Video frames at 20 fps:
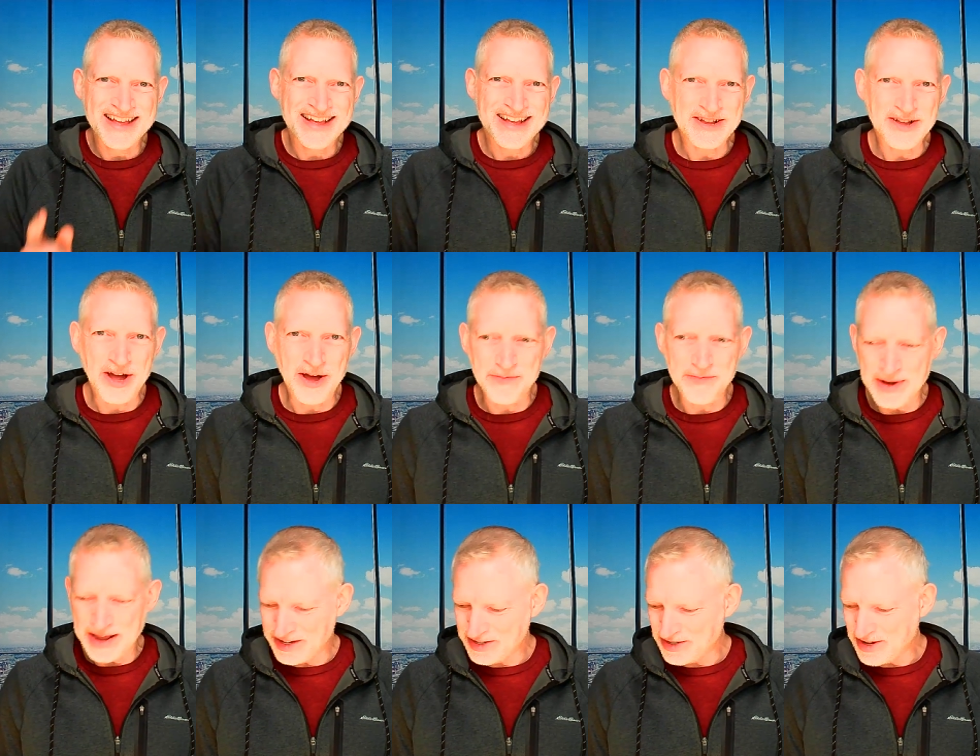God
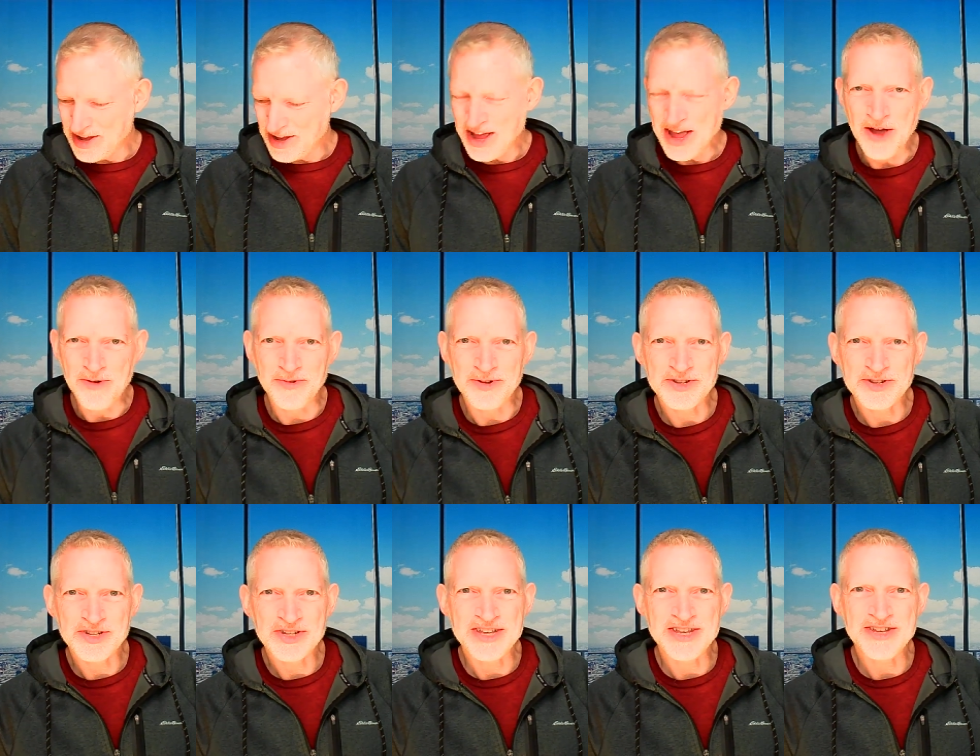bless, and we'll
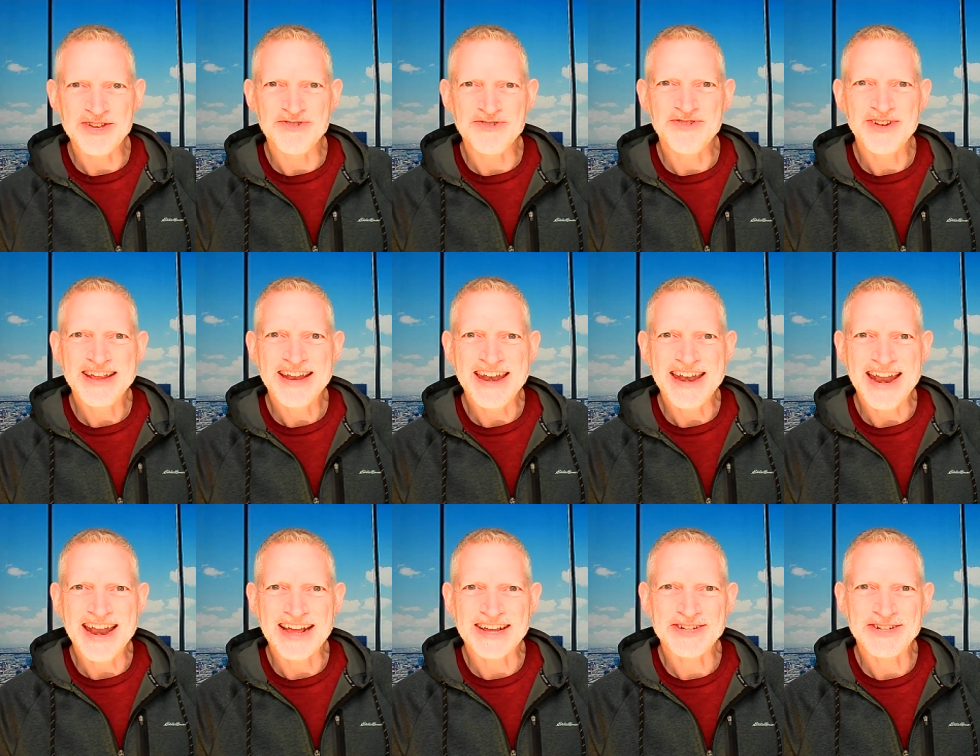see you
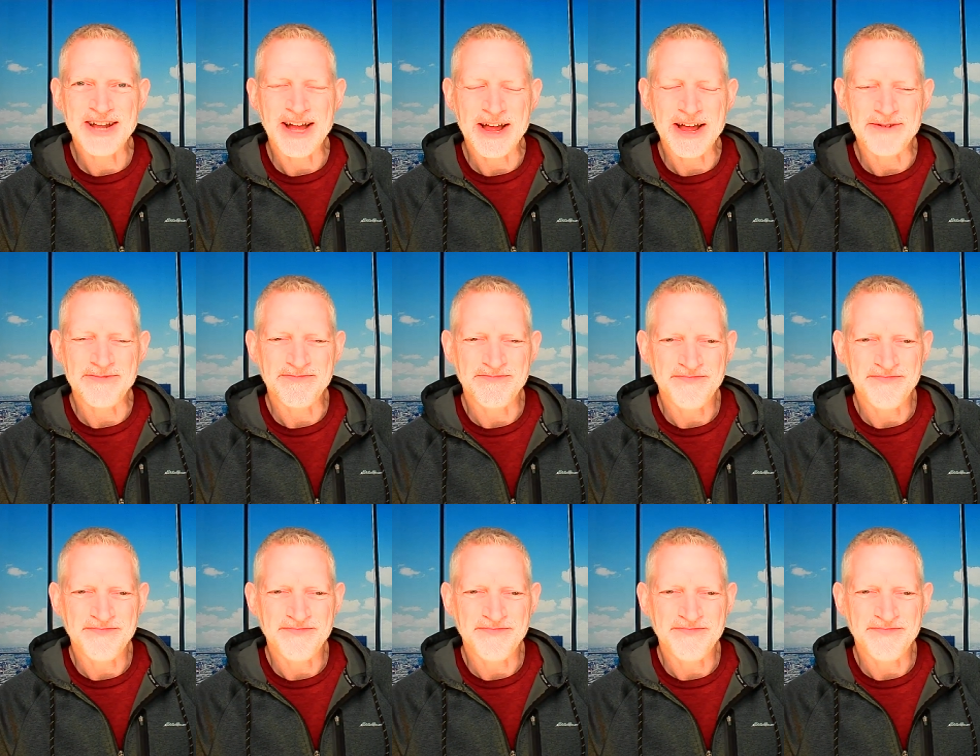next time.